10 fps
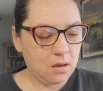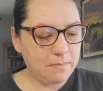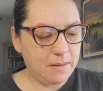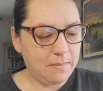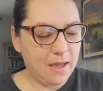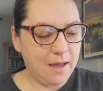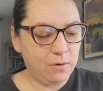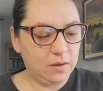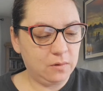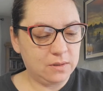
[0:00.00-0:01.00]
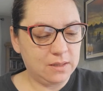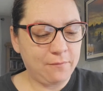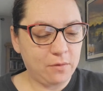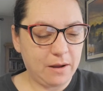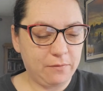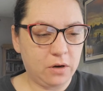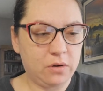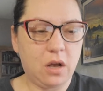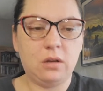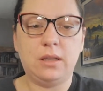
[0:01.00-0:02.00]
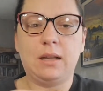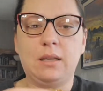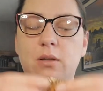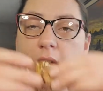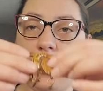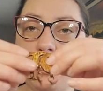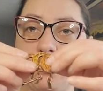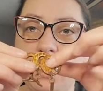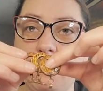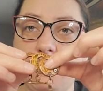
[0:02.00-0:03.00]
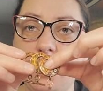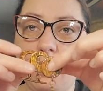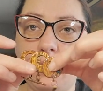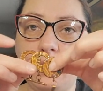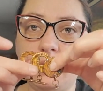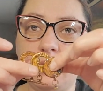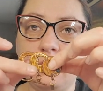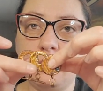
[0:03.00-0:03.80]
maybe I would use that for my front toggle necklace. So I got three of those.